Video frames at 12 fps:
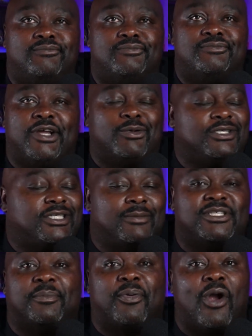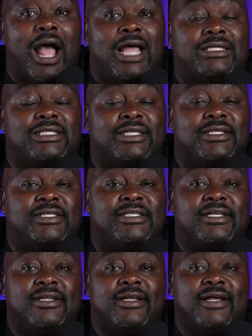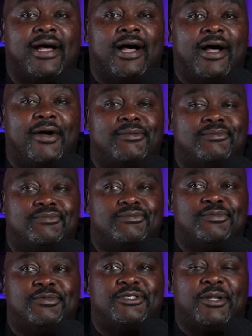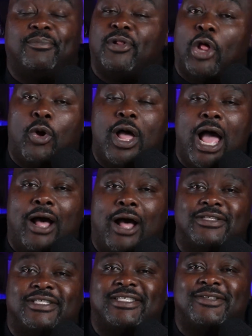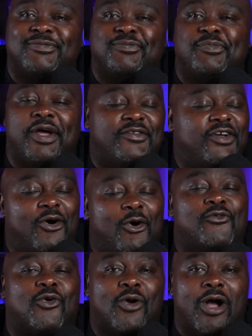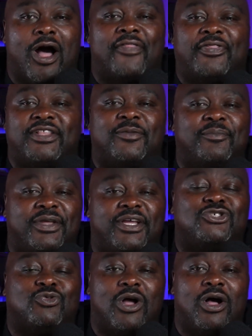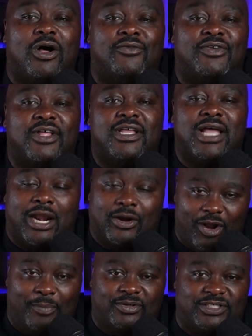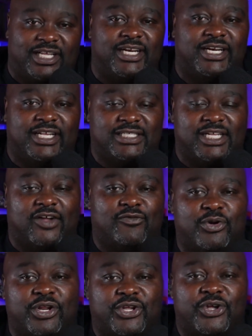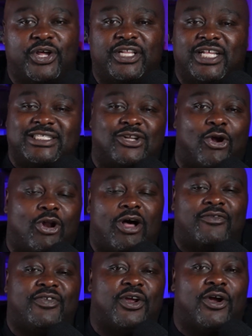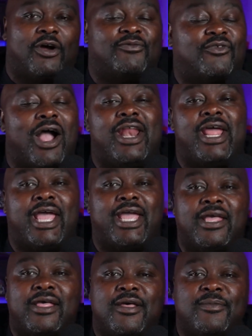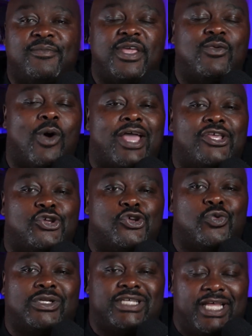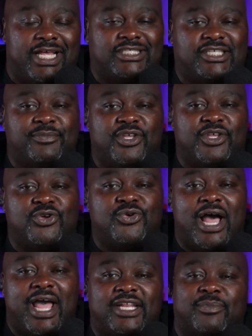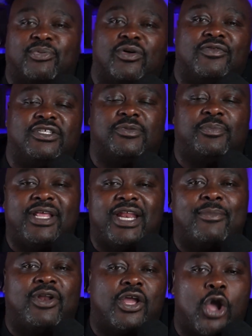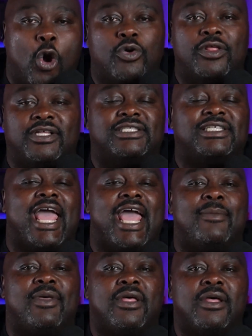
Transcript: There were some surprises, some blowouts, but overall, I think the Big 12 kind of represented itself pretty good. Let's start off here on Friday. BYU went to SMU. I had the privilege of being able to go to this game.